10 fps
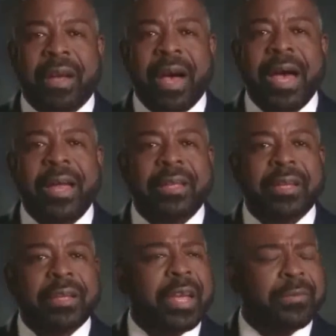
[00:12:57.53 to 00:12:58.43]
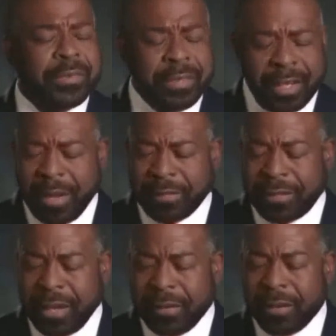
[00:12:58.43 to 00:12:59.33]
I kept saying to
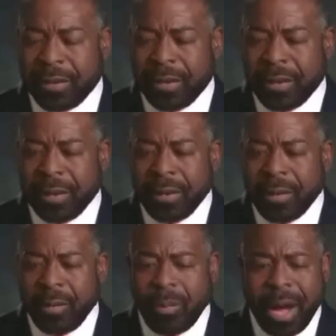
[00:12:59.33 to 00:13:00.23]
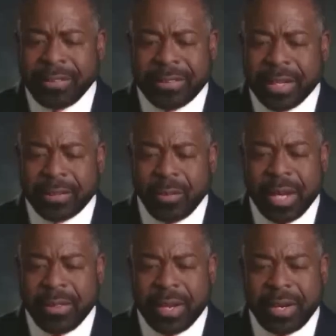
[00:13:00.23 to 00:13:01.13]
myself, why is that the
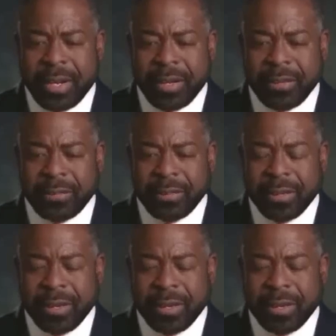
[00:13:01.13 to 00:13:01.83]
way that it is?